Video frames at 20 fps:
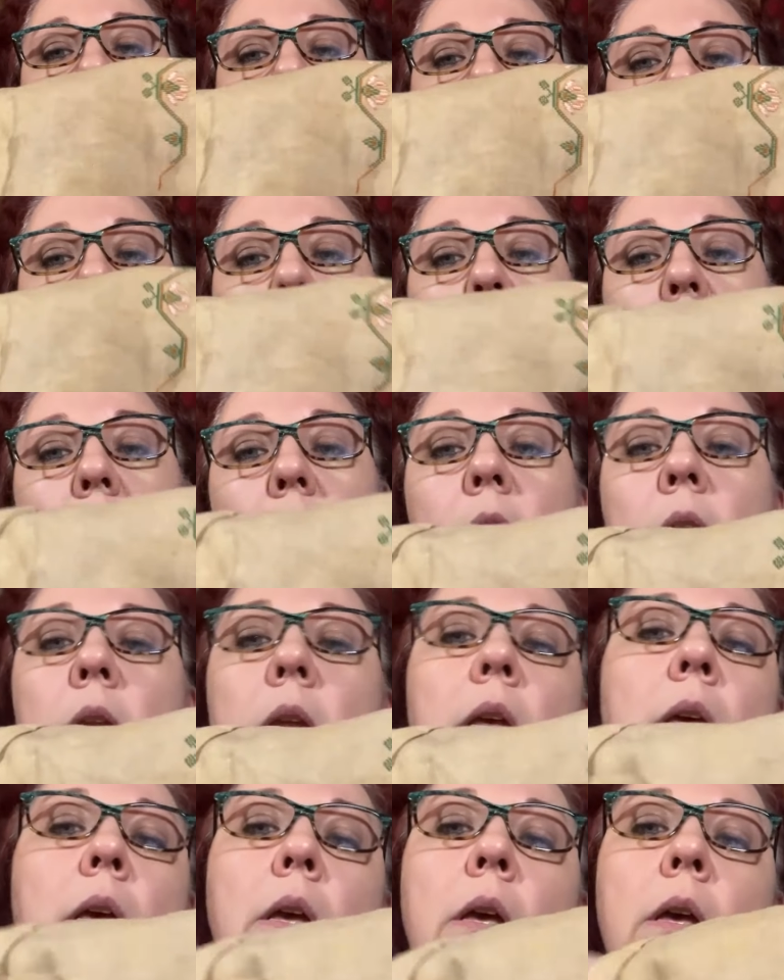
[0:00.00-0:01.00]
And
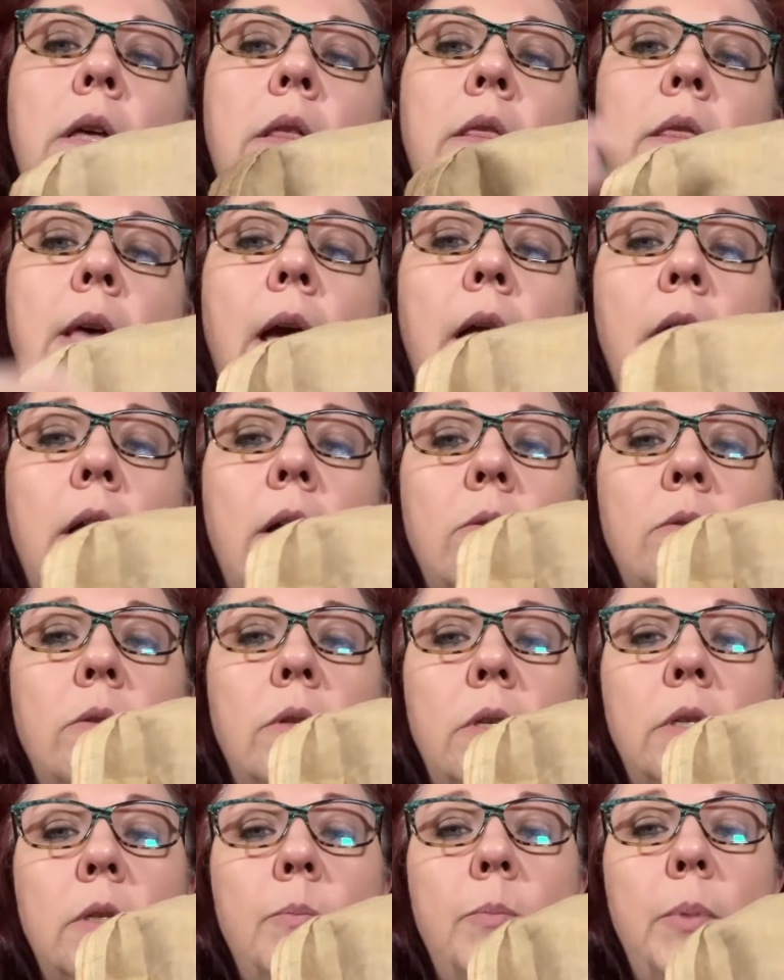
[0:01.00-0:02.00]
the
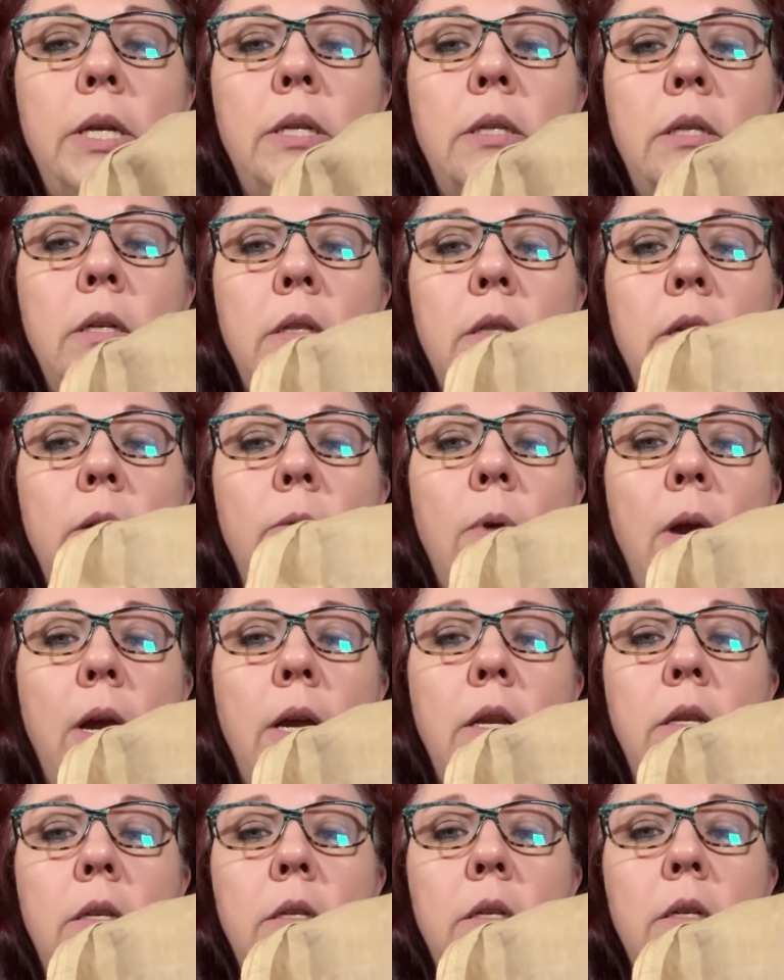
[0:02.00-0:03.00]
house is basically
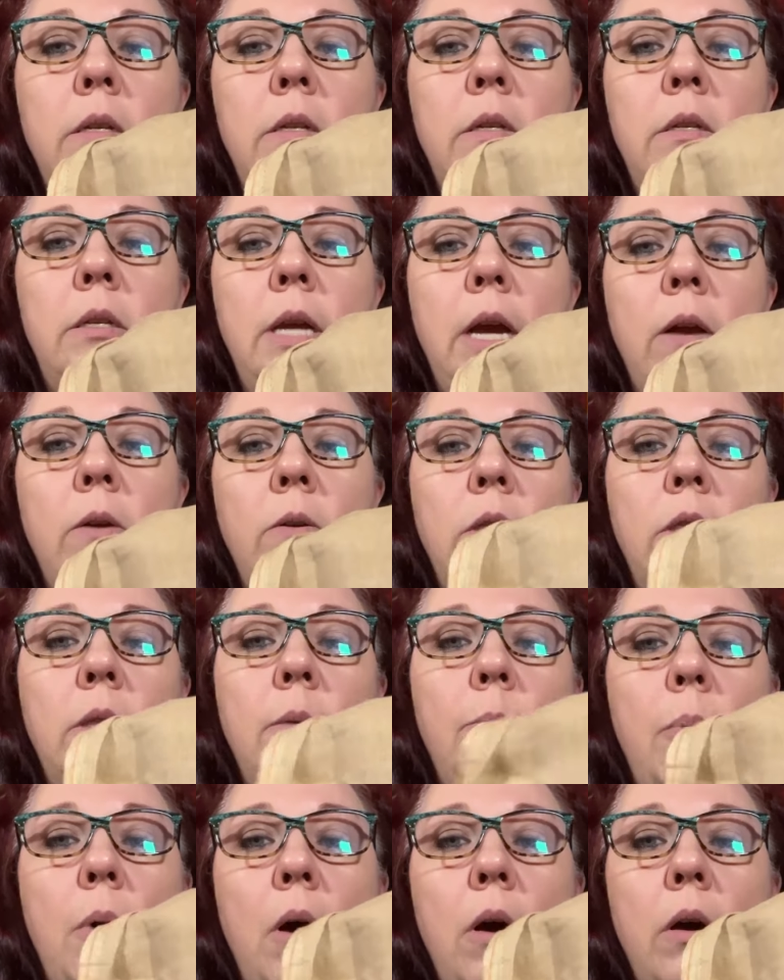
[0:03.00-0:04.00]
right down at the
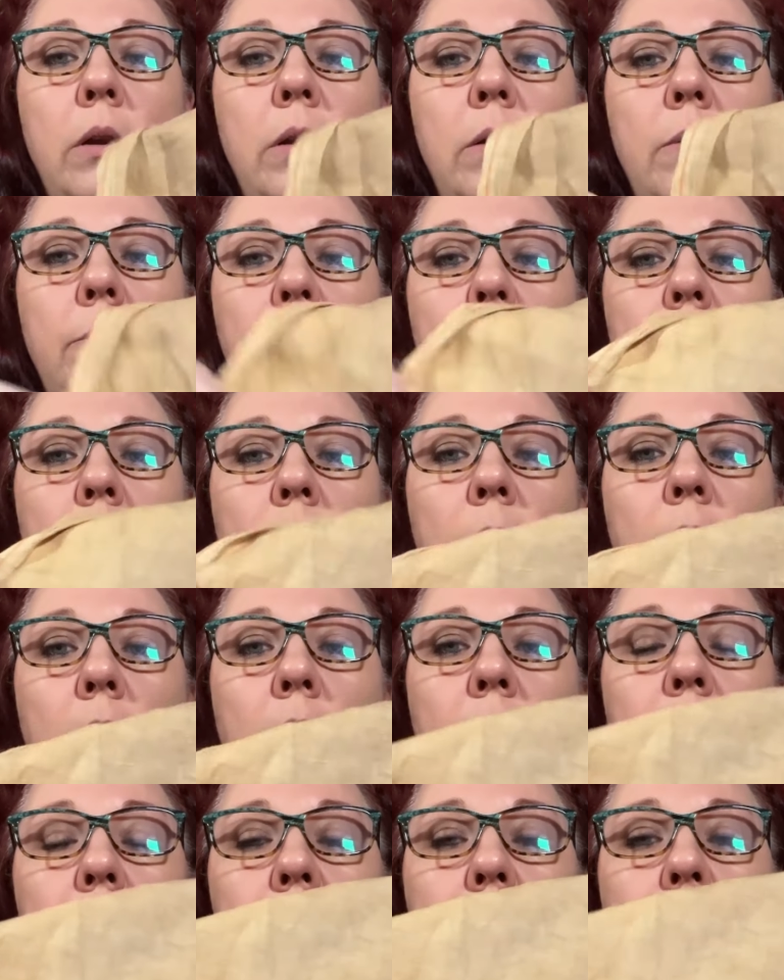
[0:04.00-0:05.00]
bottom of the